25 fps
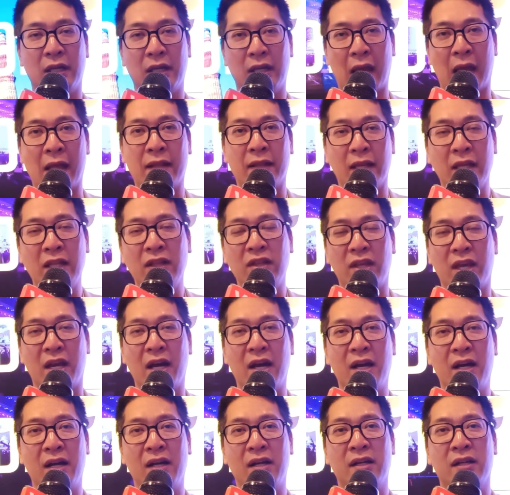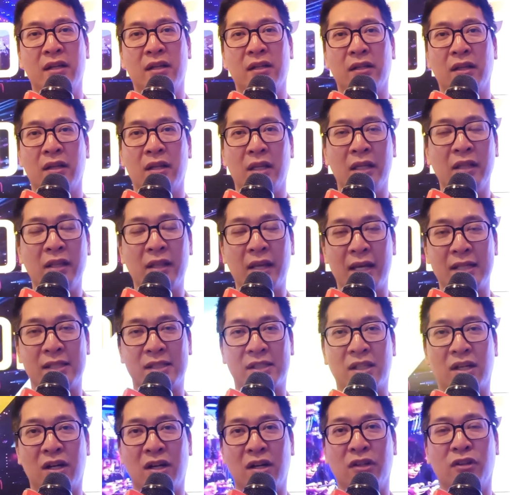and India is
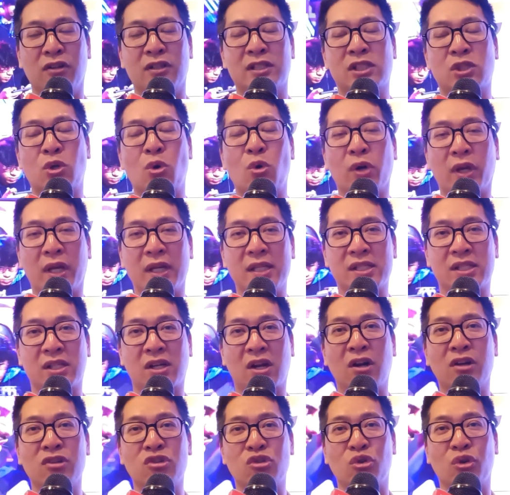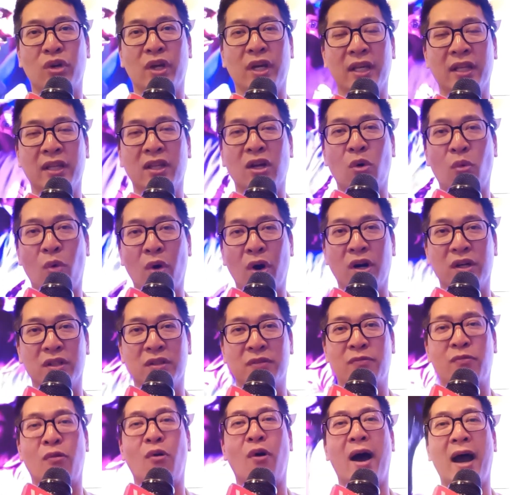the strongest country in the world
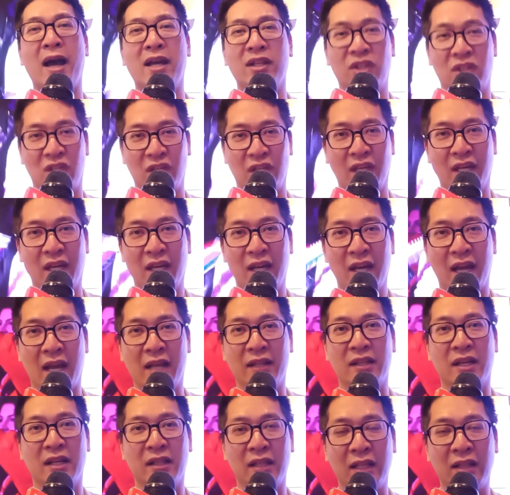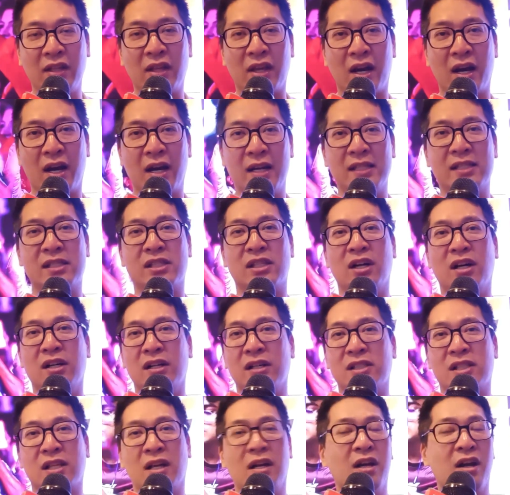for IT, and then India is
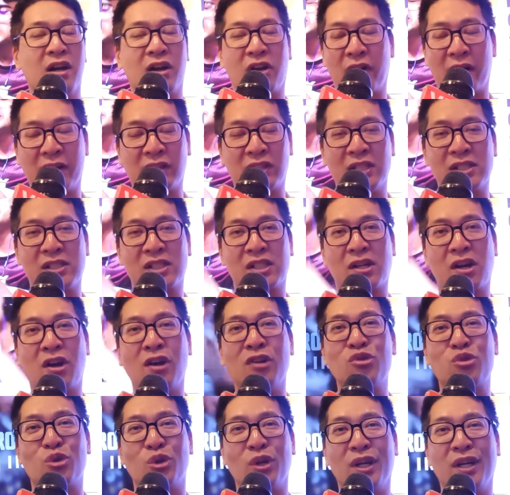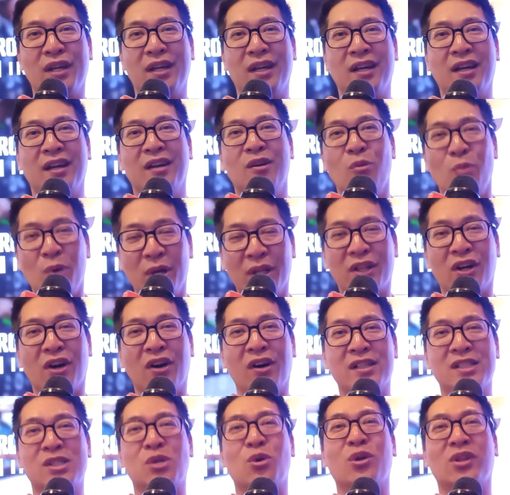the greatest country with
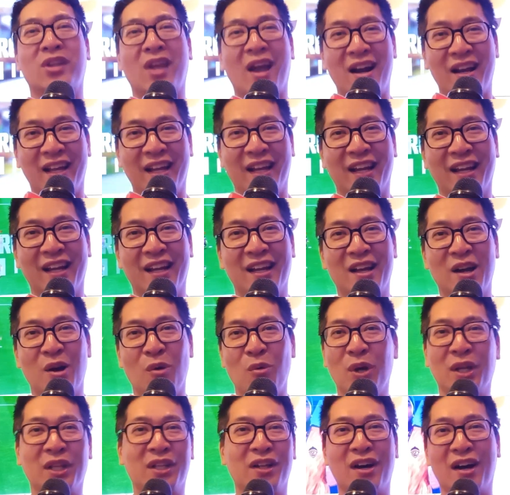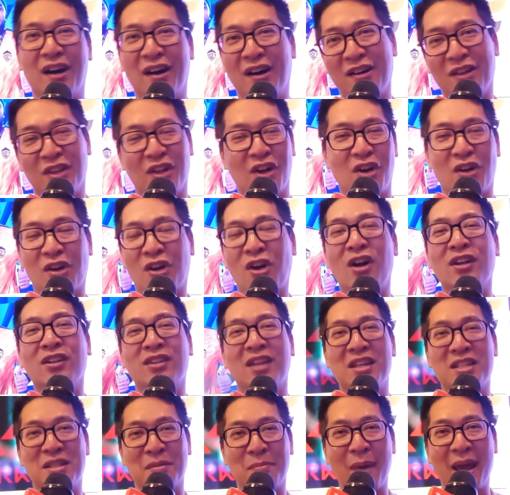storytelling, with
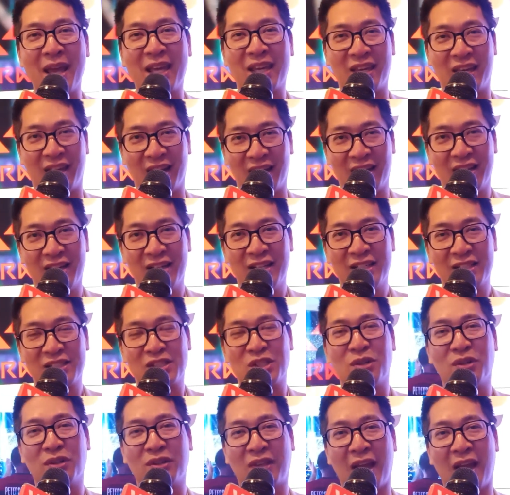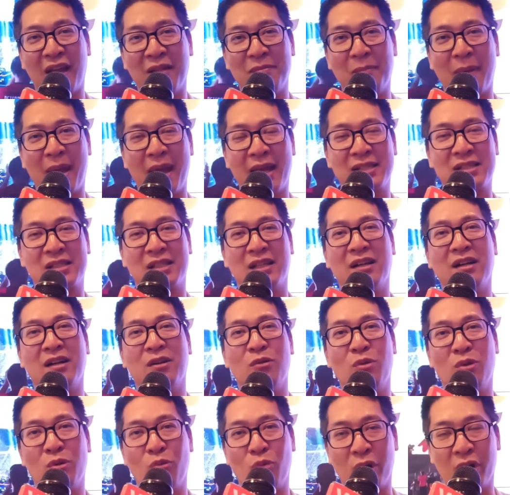content making. So that
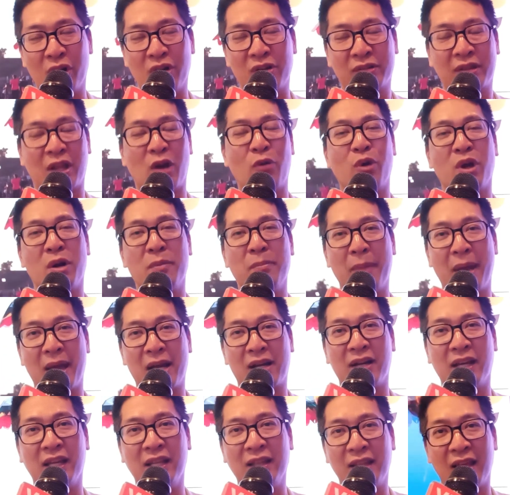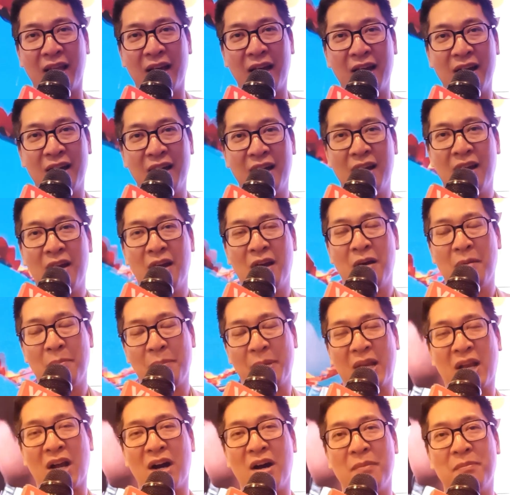will make India
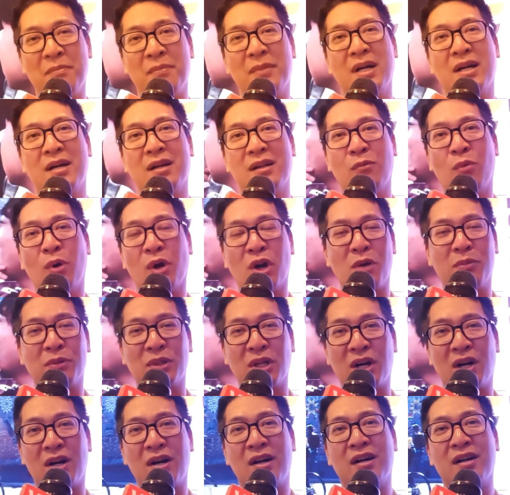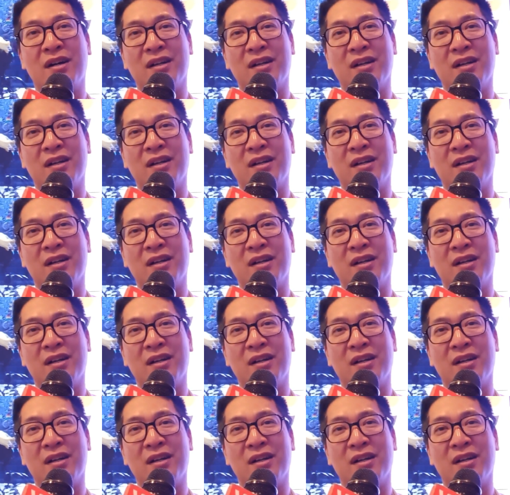become one of the